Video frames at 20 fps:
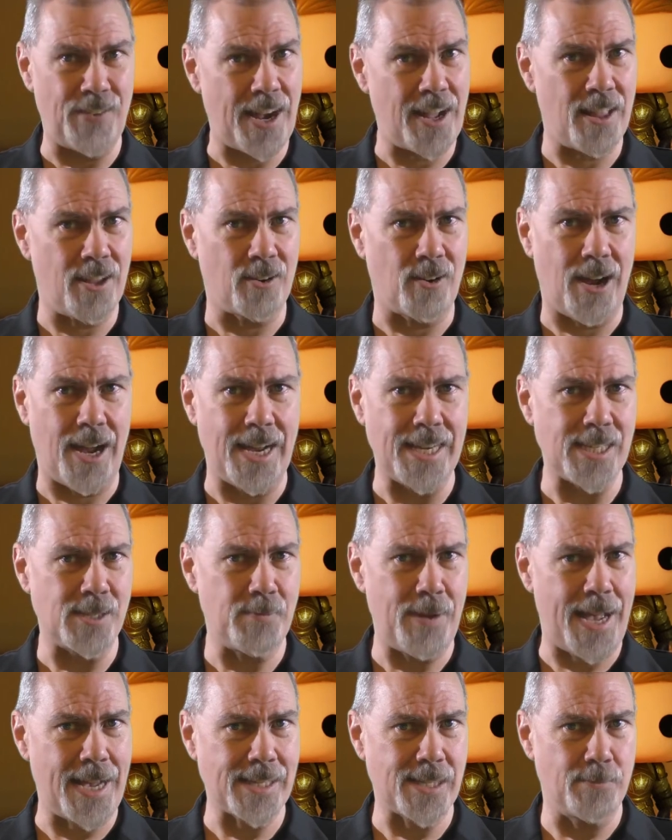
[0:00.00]

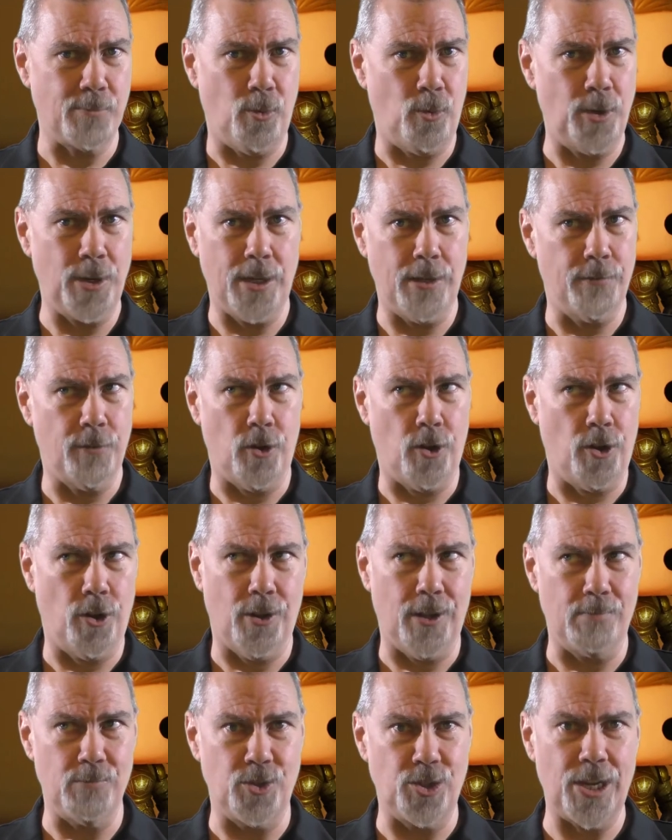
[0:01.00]
valorized past the point of
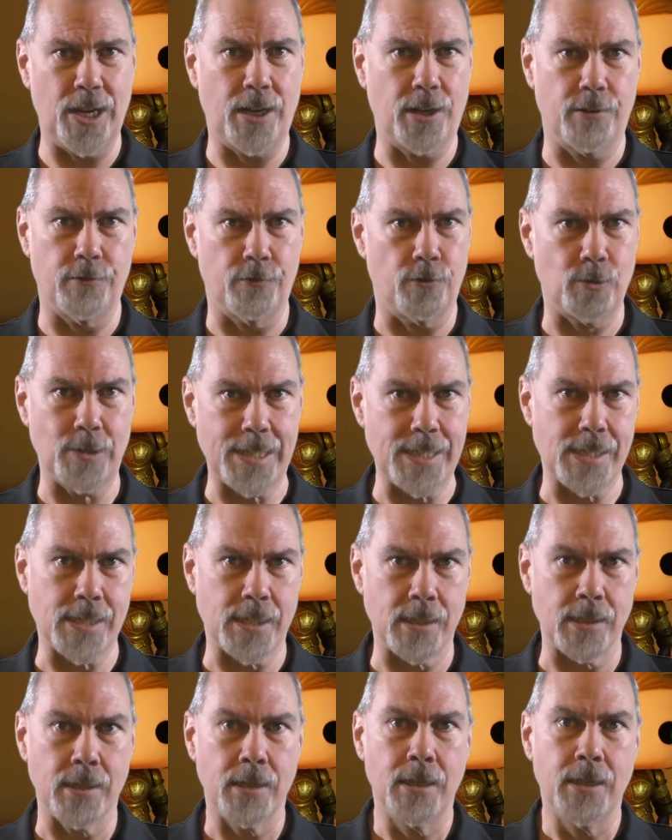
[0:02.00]
all objective reason,